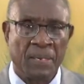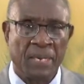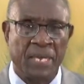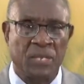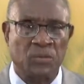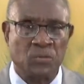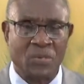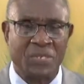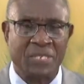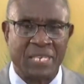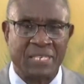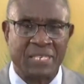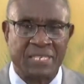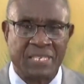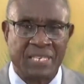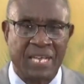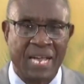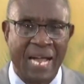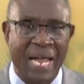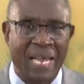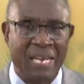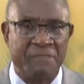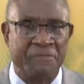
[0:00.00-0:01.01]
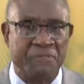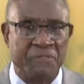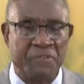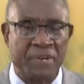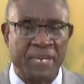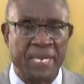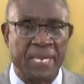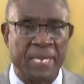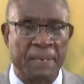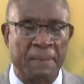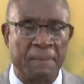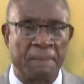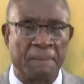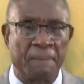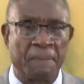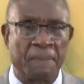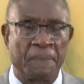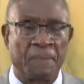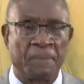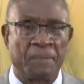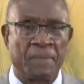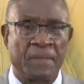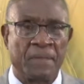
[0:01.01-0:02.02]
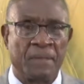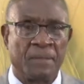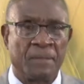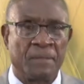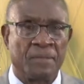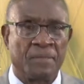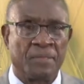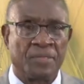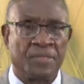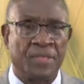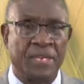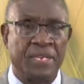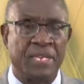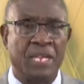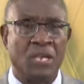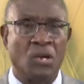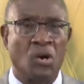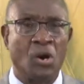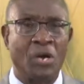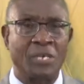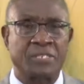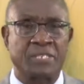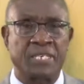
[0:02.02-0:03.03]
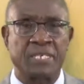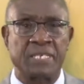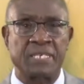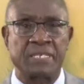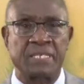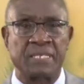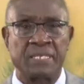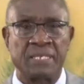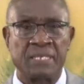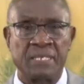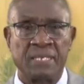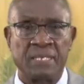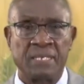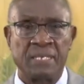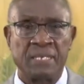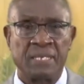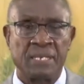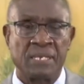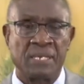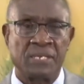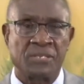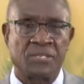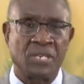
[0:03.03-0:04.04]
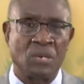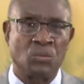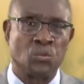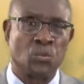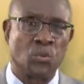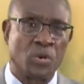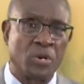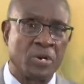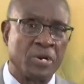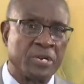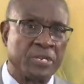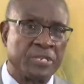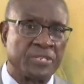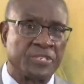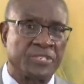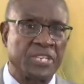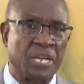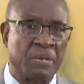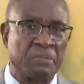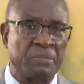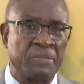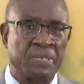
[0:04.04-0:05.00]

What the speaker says: It was at Calvary that he uttered some words